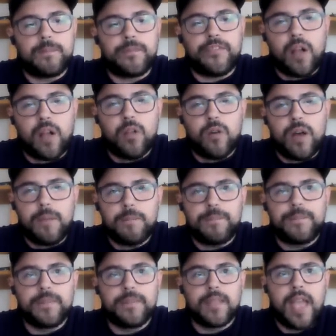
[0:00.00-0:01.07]
follow
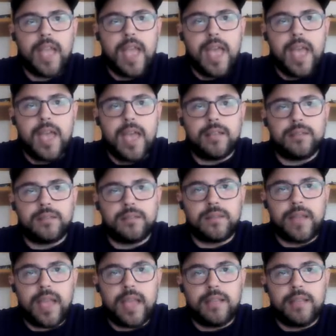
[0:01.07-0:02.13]
up and
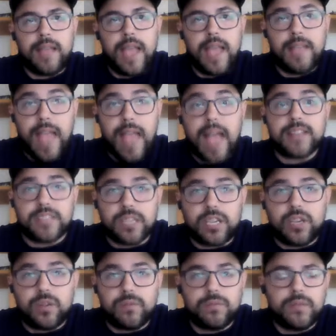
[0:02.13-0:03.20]

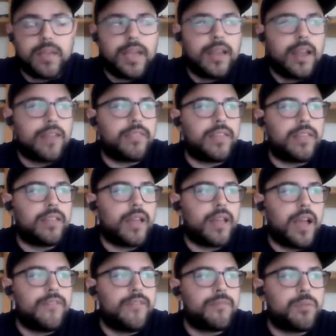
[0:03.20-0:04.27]
execute. And I think
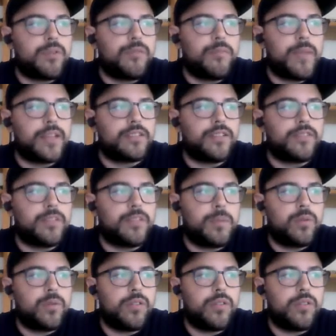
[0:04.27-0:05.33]
I've proven myself to be
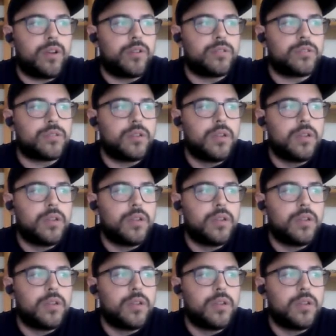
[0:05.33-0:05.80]
one of those.